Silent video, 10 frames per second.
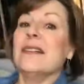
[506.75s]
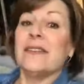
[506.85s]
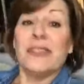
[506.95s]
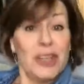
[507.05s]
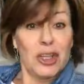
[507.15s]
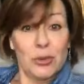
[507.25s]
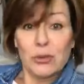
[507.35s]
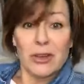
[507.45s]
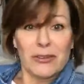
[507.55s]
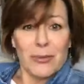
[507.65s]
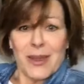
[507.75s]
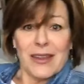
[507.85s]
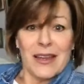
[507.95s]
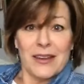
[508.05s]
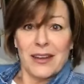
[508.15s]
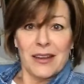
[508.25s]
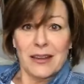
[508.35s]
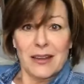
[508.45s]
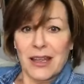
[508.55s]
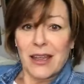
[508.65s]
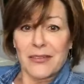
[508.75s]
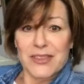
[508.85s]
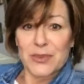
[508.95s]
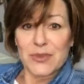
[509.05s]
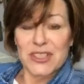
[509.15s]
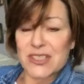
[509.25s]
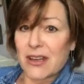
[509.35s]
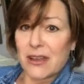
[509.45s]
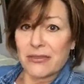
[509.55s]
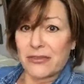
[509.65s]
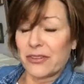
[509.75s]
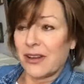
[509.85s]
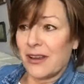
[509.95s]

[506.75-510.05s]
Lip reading: For you, not for me. I have too much stuff.